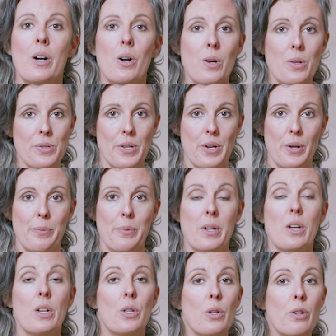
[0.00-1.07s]
Also,
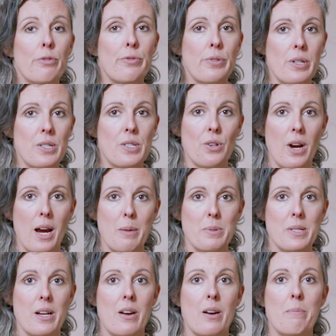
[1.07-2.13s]
your food
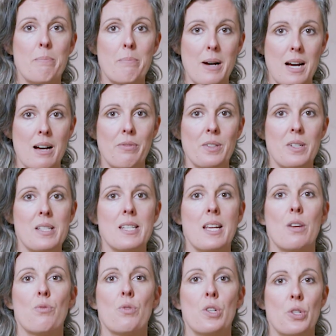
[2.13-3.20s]
scraps are a marvellous
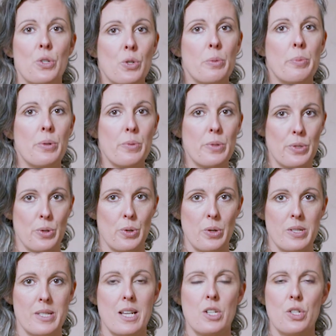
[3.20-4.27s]
and renewable
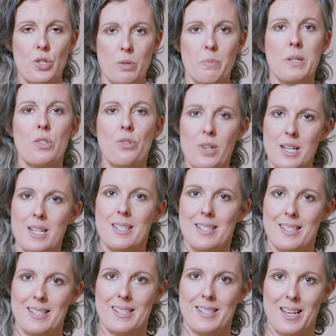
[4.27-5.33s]
resource and should be treated
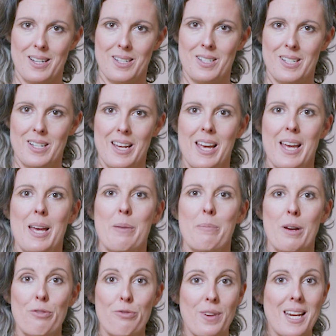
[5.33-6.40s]
as such.
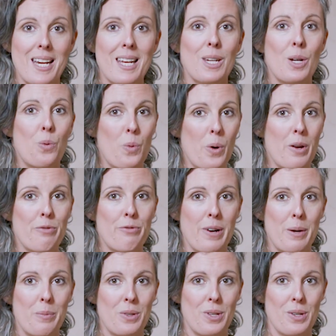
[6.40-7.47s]
By feeding your worm
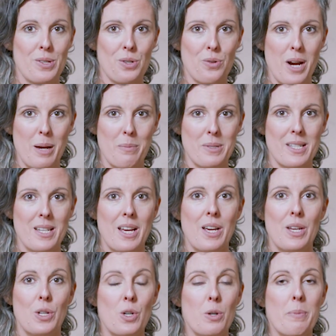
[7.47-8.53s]
farm with your scraps,
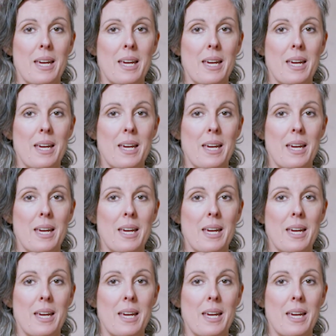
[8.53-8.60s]
you're